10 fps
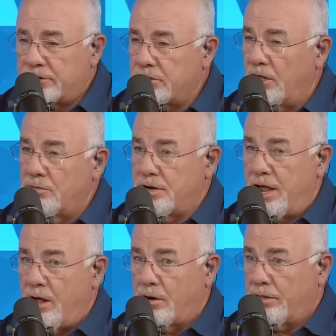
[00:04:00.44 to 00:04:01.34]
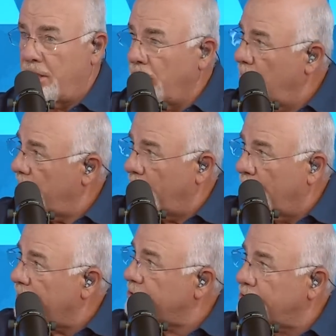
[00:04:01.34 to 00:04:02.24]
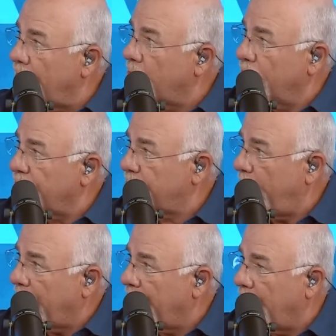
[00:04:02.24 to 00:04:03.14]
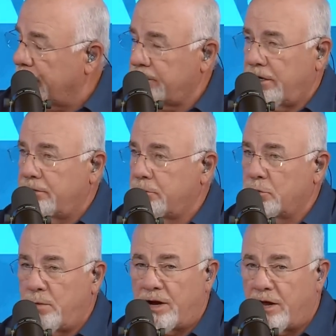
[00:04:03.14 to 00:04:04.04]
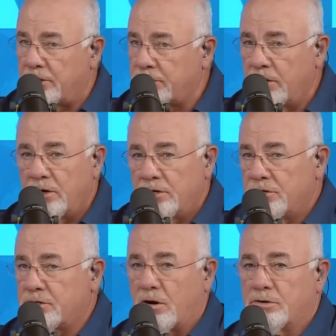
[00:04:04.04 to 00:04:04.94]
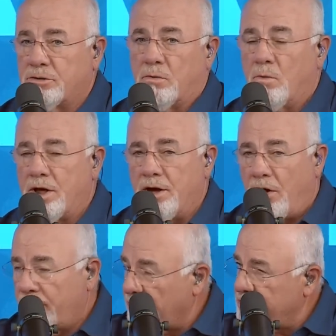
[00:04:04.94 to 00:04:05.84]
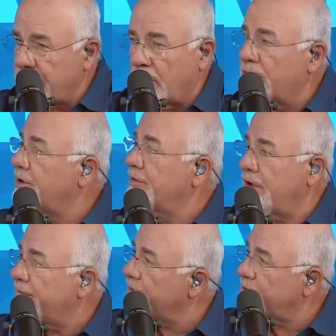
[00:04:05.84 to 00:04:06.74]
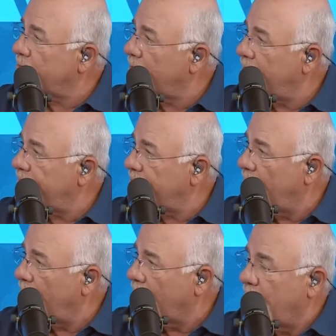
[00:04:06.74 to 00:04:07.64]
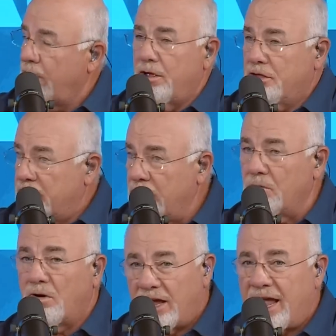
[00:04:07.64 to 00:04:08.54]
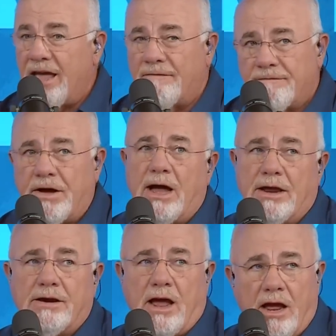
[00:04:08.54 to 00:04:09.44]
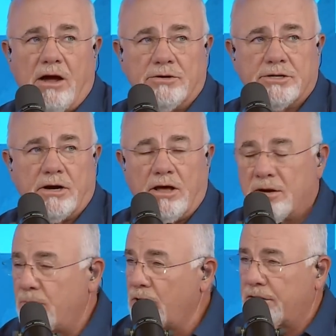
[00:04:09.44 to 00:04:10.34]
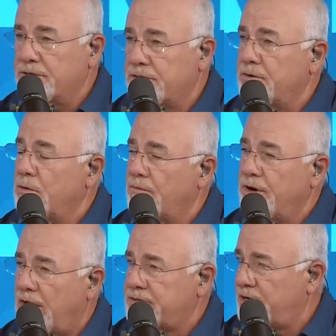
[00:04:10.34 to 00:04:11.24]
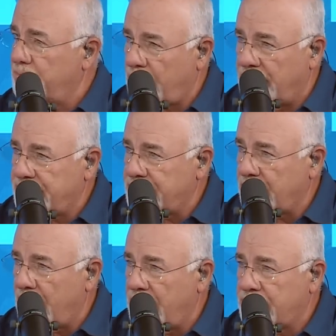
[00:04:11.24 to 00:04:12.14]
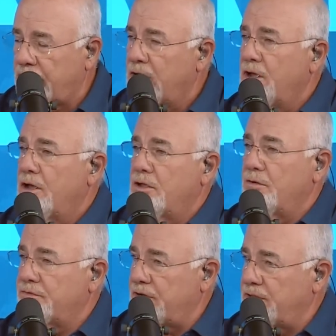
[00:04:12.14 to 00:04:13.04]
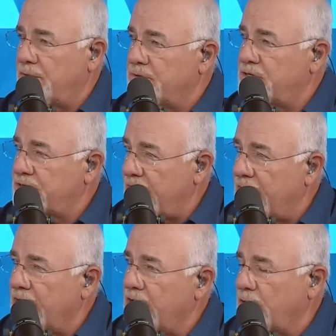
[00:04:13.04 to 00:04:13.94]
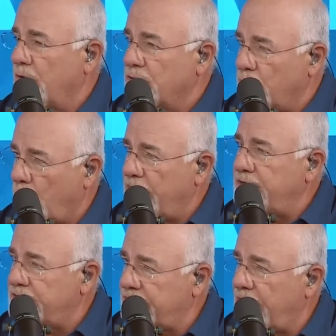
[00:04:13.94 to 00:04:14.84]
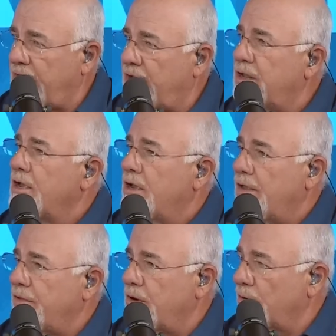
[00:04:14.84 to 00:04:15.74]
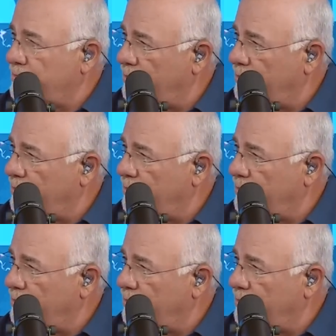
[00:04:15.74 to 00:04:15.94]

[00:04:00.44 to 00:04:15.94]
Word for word: it's slowed down and they don't they don't get stuck with a spec house and so spec house starts are way off which is hurting the inventory even more you can't find a house in a lot of markets so you have not seen prices crash You've seen them steadily increase. We said in the year